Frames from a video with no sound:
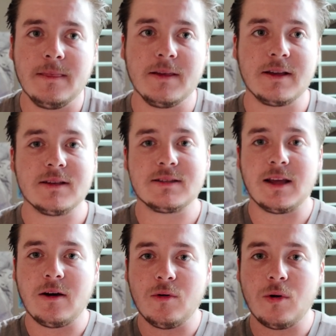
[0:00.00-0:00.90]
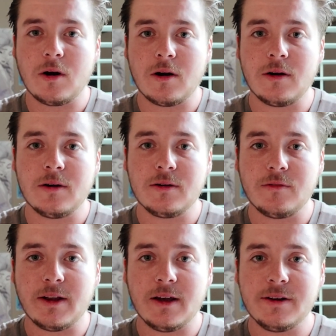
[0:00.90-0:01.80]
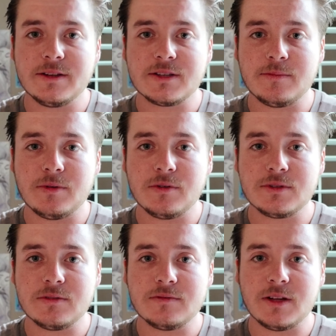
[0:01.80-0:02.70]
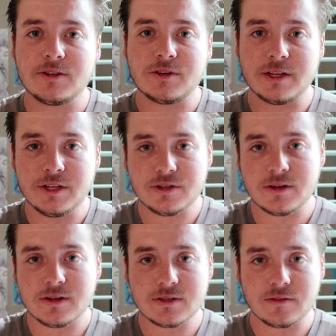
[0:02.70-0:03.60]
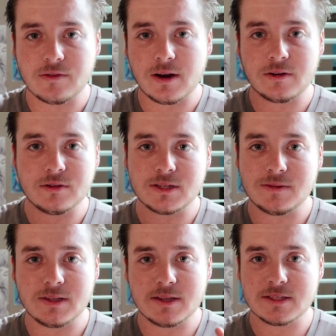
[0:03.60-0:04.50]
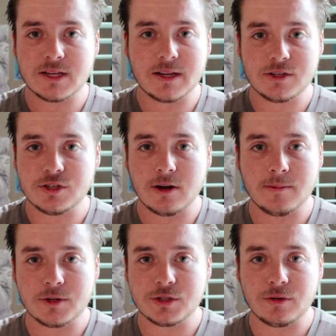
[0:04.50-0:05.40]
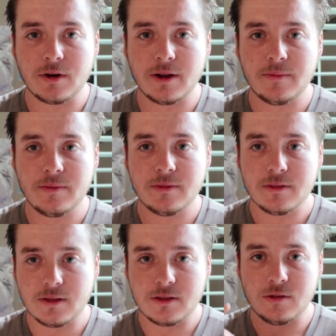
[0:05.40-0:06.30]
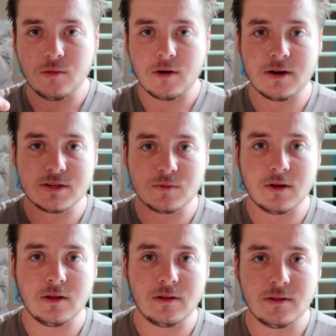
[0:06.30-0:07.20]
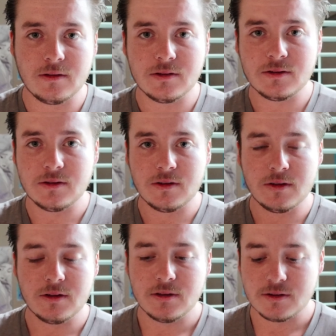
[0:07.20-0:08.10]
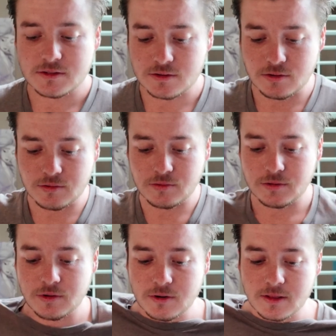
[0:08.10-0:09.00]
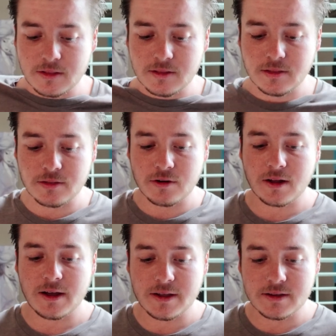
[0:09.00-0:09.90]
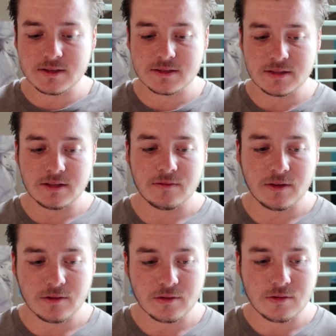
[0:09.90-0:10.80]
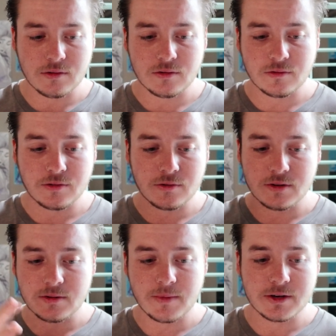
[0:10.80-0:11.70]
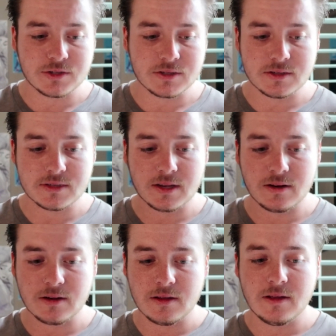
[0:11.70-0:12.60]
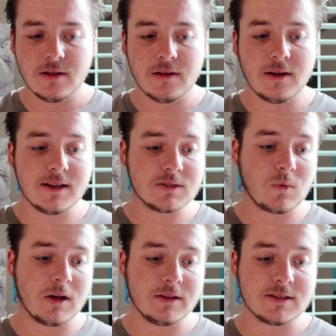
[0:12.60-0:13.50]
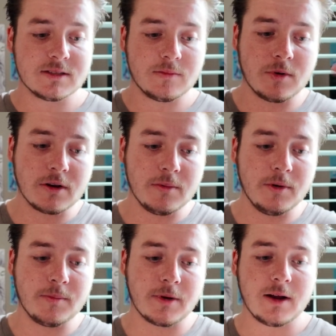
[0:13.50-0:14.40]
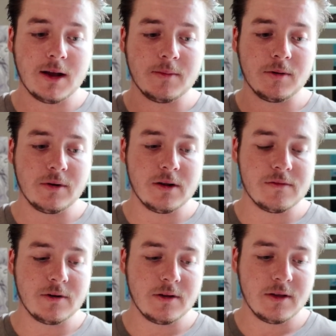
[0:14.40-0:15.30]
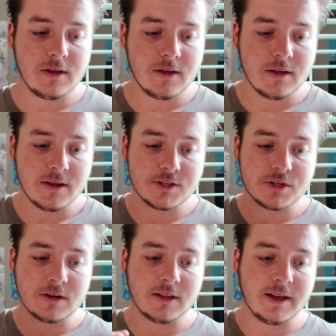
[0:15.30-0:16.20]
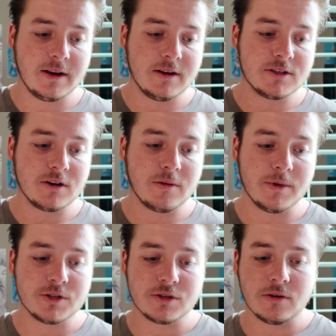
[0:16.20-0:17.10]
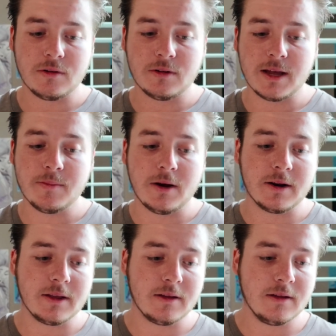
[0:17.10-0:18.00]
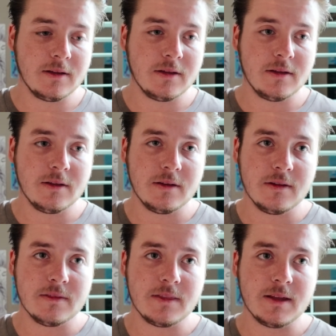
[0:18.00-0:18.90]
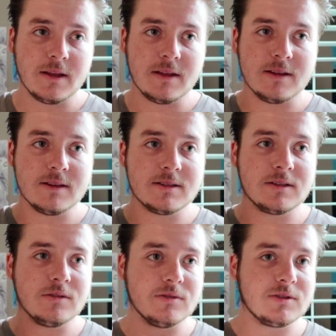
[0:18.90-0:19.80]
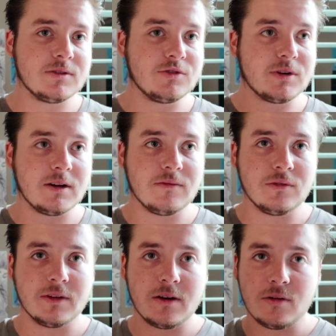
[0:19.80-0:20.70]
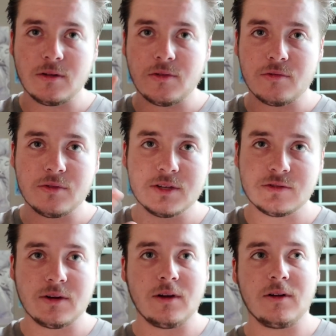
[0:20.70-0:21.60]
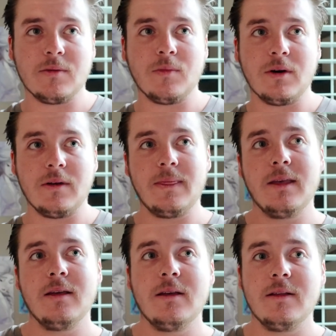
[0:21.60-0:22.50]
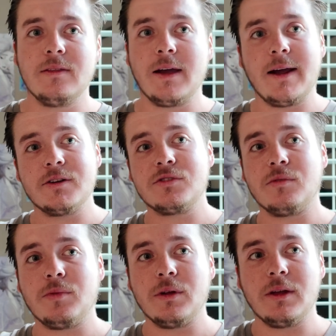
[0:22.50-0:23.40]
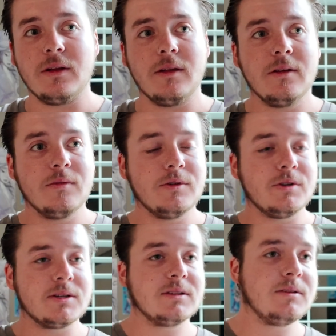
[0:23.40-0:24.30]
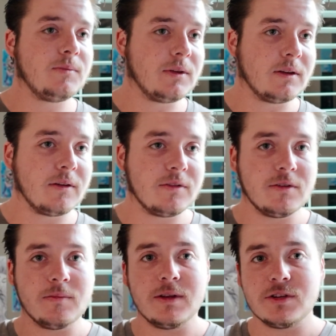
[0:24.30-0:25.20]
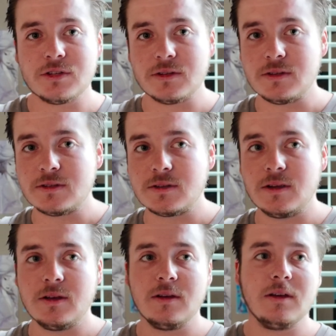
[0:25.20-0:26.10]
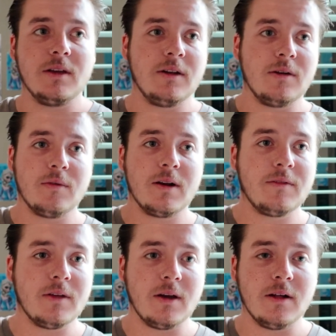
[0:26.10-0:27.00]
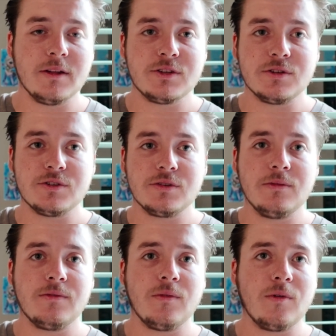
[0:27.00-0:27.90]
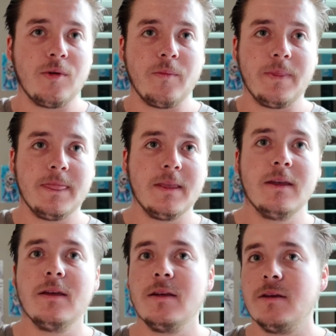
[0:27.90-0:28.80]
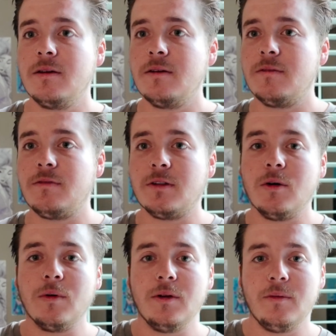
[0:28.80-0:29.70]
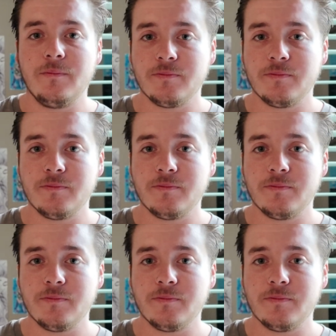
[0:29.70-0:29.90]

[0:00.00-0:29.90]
Because how our reality is composed of tetrahedrons or fractals, everything's taken geometry, right? You are as well. So your third eye is the vehicle through the dimensions, and as well as the Merkaba, whatever. It's your light interdimensional light body that is used to travel not only through this reality, but the astral plane, when you're sleeping, other dimensions, you know, whatever the hell. It's your true form flowing.